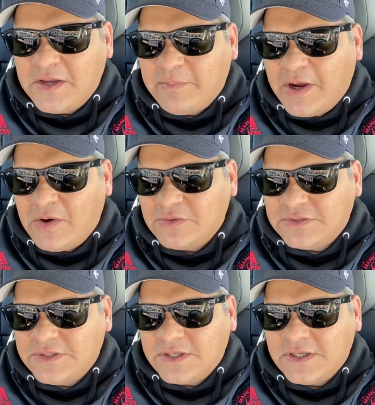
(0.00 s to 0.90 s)

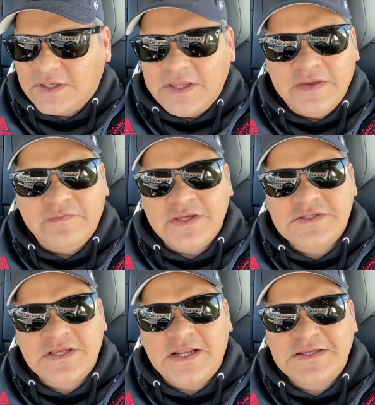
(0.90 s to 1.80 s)
about
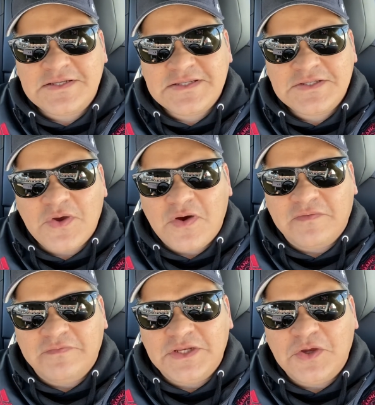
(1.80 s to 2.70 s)
EVs, and I just
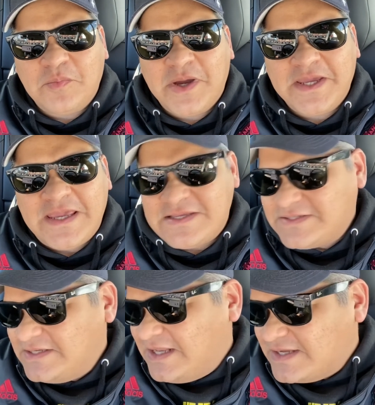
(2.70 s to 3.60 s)
saw a video by
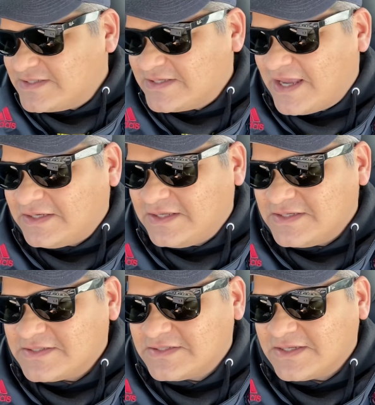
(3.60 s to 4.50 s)
Casey Neistat.
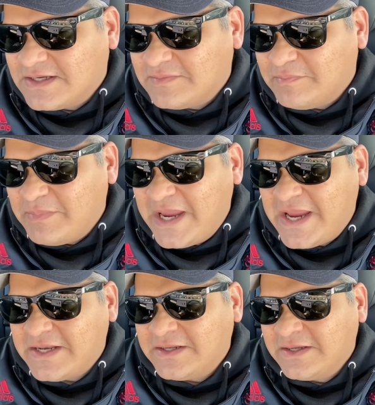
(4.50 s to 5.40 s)
He's
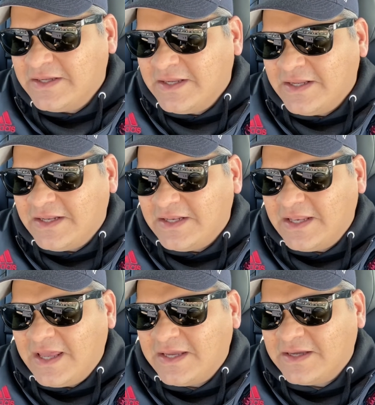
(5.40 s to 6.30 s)
made
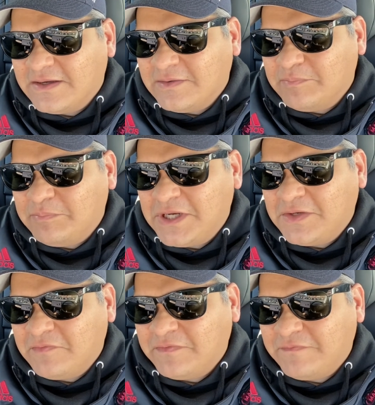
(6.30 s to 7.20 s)
like a
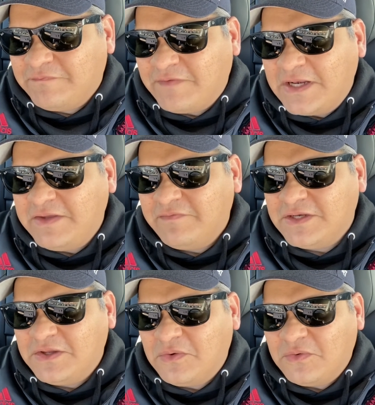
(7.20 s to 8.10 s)
bit of a funny
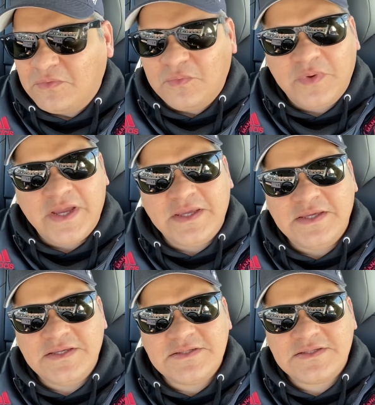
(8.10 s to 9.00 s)
video where
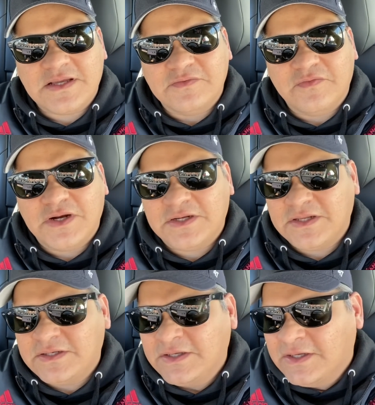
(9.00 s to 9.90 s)
he's converted